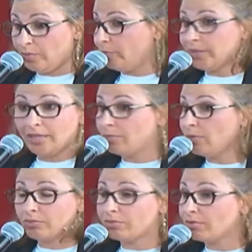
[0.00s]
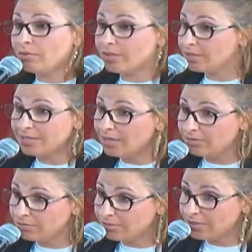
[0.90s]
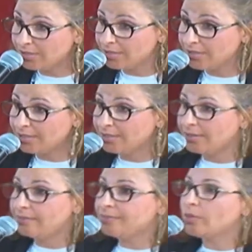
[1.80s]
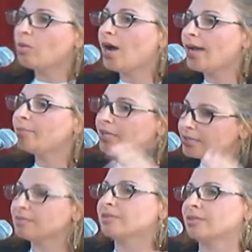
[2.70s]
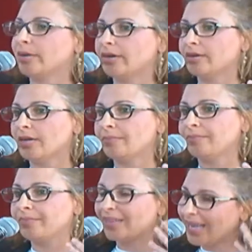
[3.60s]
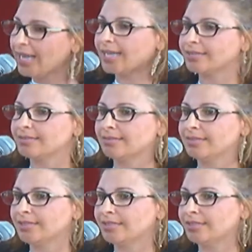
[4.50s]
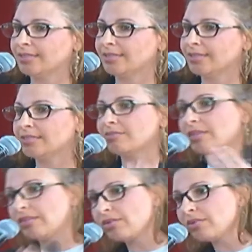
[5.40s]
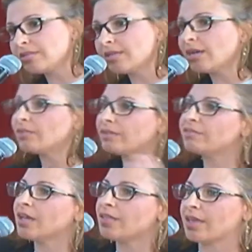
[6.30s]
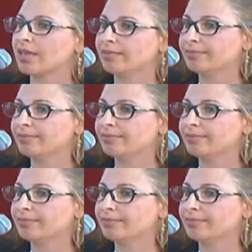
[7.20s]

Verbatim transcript: But they won't throw this out. Why? Because of their paradigm. They can't. Because if they throw this out, they've nothing.